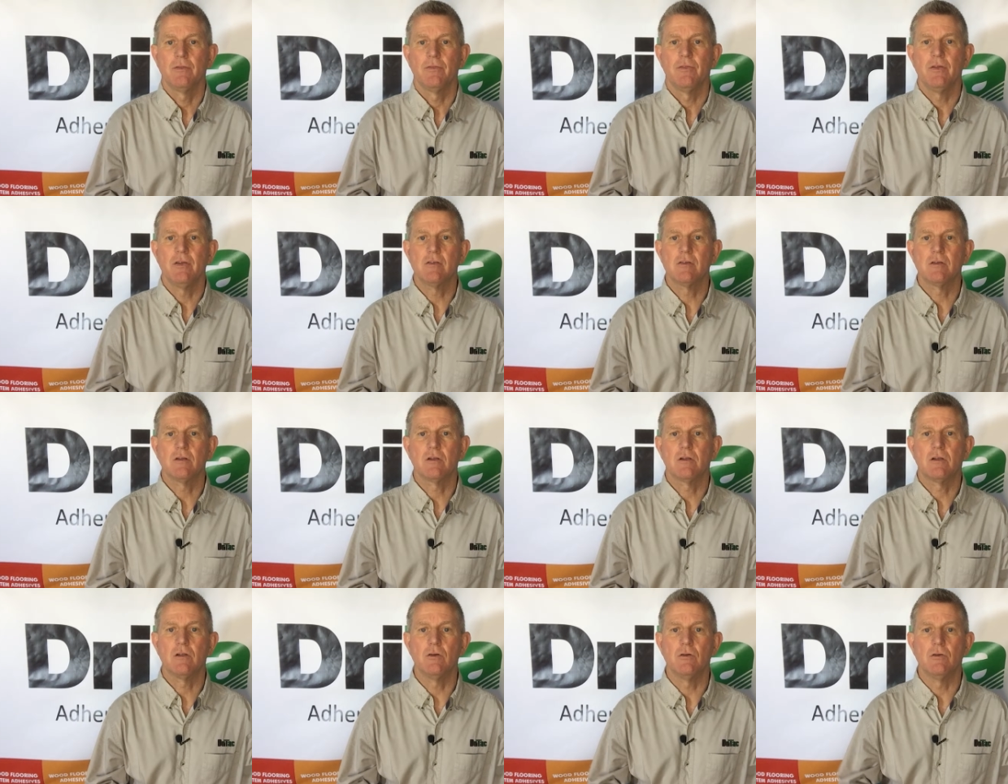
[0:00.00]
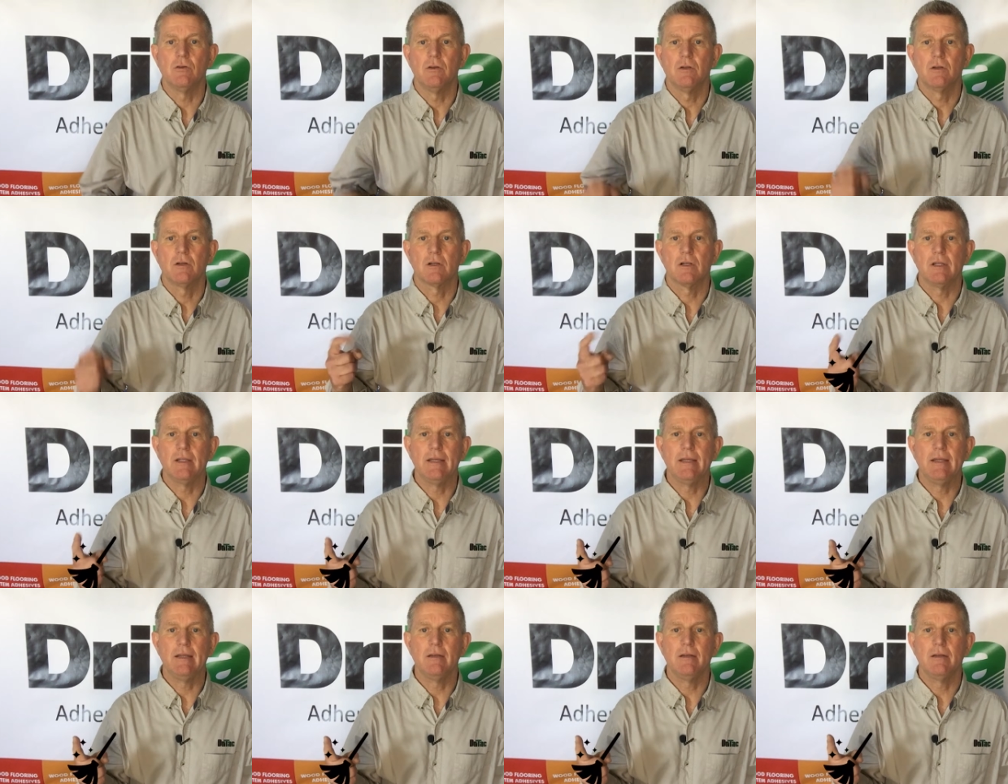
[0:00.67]
These include
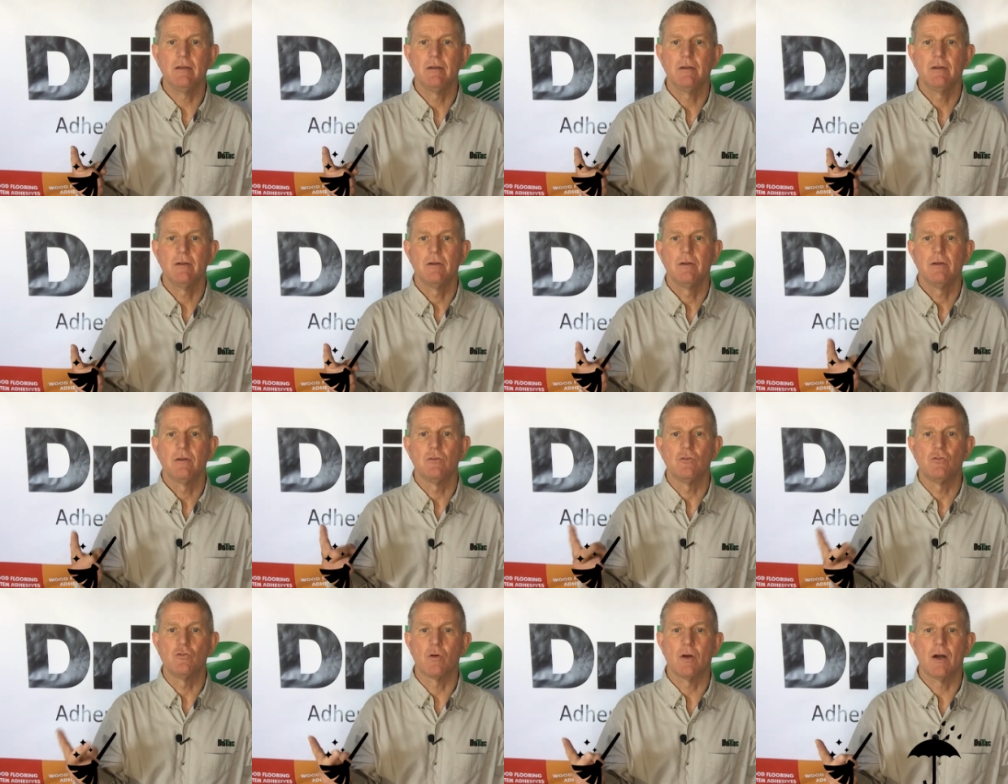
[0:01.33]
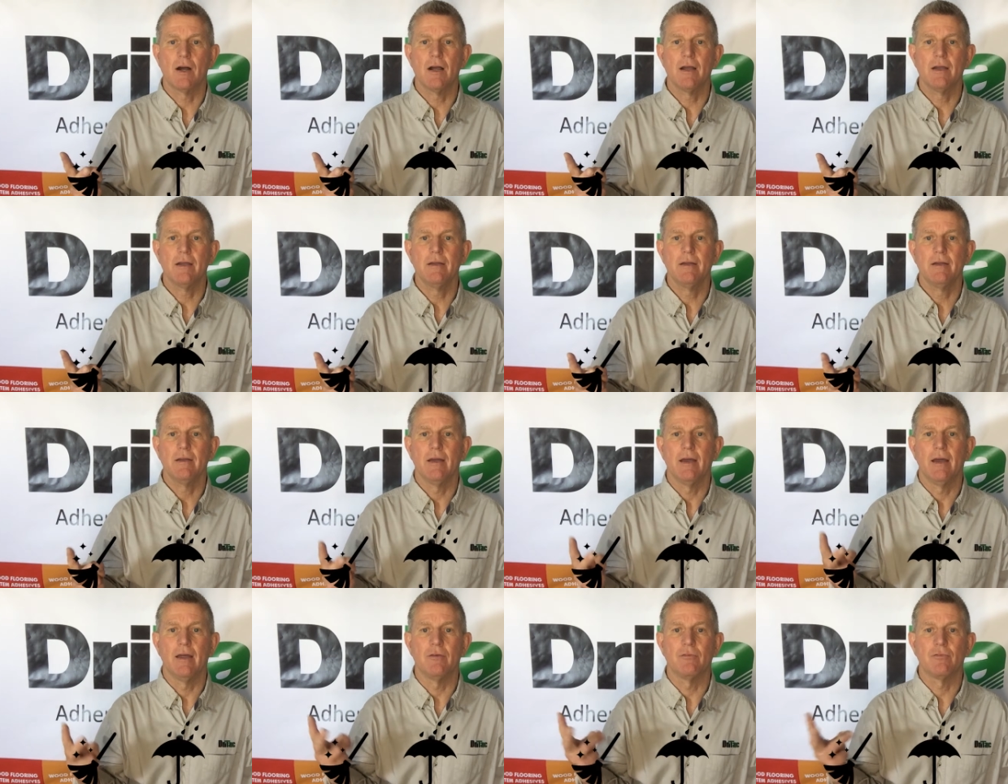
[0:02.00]
clean,
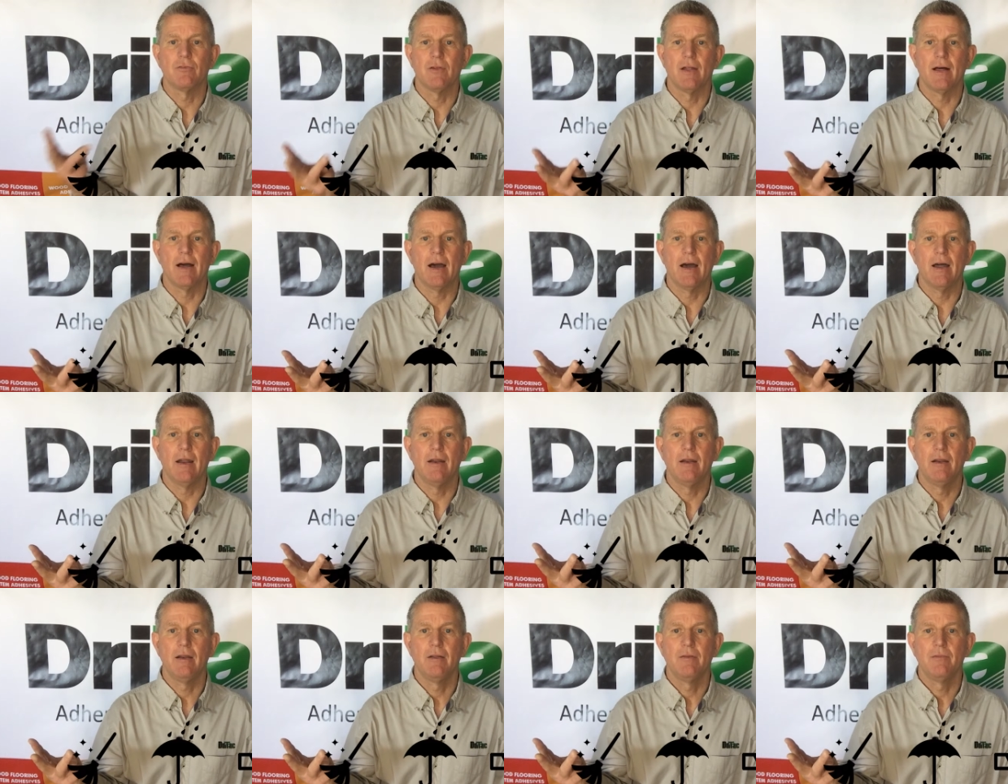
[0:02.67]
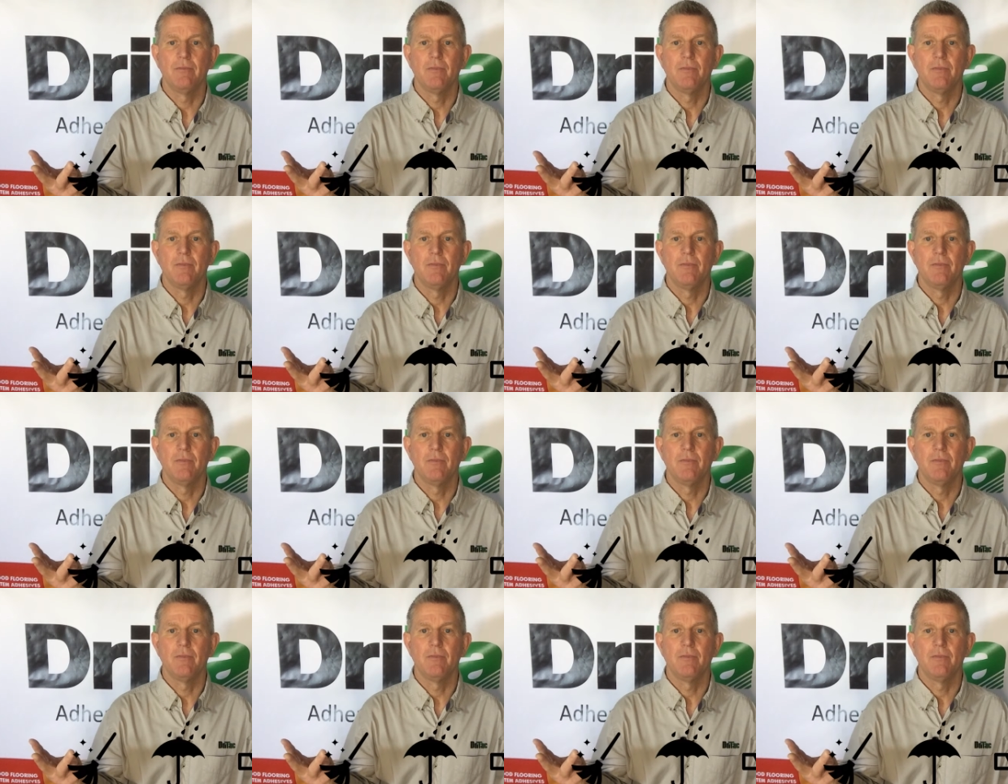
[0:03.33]
dry, and flat.